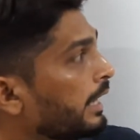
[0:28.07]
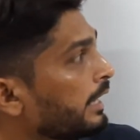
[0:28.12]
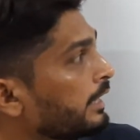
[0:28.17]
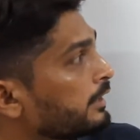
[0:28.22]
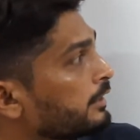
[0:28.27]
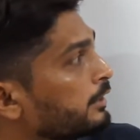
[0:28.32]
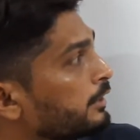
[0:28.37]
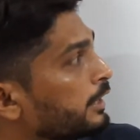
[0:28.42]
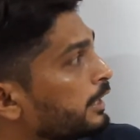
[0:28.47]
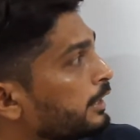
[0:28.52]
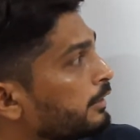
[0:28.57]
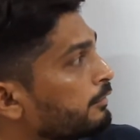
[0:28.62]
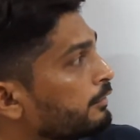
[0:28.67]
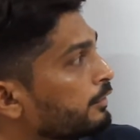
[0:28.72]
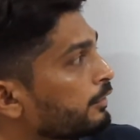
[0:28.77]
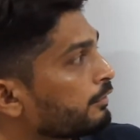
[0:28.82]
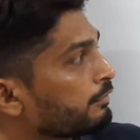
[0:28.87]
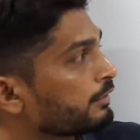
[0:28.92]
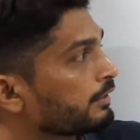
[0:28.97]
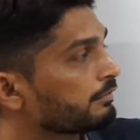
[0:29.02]
nth
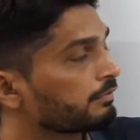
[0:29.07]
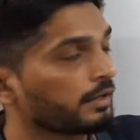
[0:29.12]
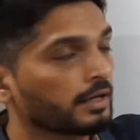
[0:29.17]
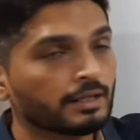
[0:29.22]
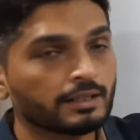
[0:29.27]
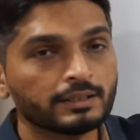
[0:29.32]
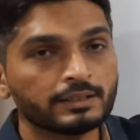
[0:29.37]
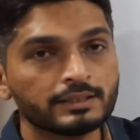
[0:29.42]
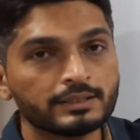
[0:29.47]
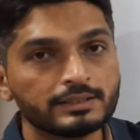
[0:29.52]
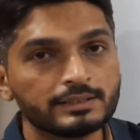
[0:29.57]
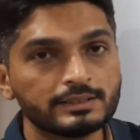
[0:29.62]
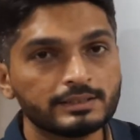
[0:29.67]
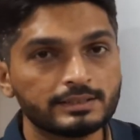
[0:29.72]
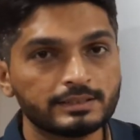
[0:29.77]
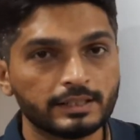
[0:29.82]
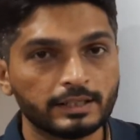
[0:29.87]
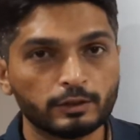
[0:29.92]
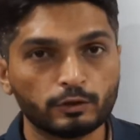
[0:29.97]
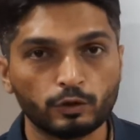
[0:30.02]
derivative of f at
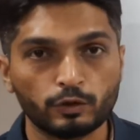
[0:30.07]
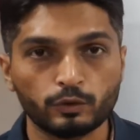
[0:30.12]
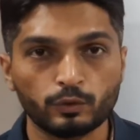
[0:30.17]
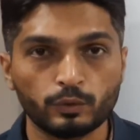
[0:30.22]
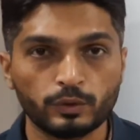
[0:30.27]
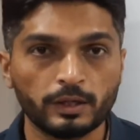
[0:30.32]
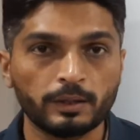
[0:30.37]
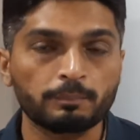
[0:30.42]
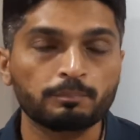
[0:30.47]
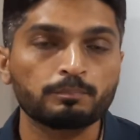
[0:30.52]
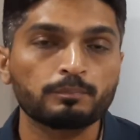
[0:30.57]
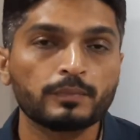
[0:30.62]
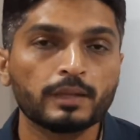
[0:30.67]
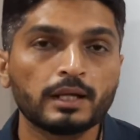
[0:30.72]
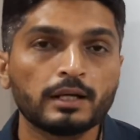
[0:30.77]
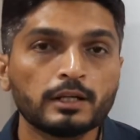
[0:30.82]
z naught. Okay.